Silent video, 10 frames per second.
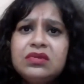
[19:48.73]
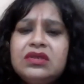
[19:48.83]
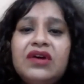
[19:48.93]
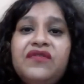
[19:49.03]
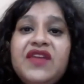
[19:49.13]

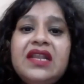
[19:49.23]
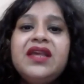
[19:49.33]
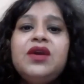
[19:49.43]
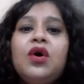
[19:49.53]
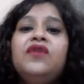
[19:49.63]
the
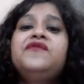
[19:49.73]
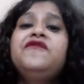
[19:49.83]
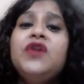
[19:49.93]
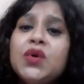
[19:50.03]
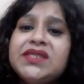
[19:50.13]
feeling of
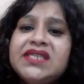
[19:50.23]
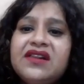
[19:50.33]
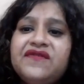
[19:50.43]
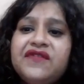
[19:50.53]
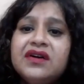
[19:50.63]
low
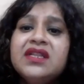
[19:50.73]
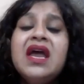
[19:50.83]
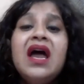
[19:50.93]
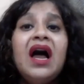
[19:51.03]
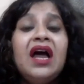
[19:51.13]
self worth,
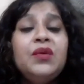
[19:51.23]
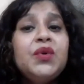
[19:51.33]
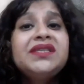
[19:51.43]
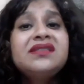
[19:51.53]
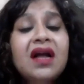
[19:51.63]
and
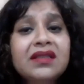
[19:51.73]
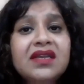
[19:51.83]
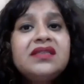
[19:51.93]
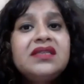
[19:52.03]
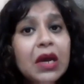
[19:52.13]
we
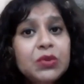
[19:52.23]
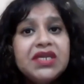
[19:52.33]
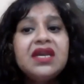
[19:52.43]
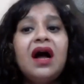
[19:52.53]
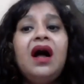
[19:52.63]
started
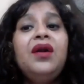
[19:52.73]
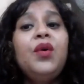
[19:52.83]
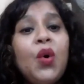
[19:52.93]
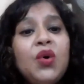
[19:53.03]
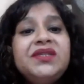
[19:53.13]
doubting our
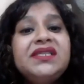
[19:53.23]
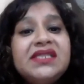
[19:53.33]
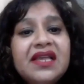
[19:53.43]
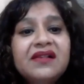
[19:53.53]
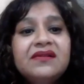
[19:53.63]
own
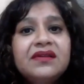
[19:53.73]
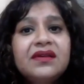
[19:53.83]
self.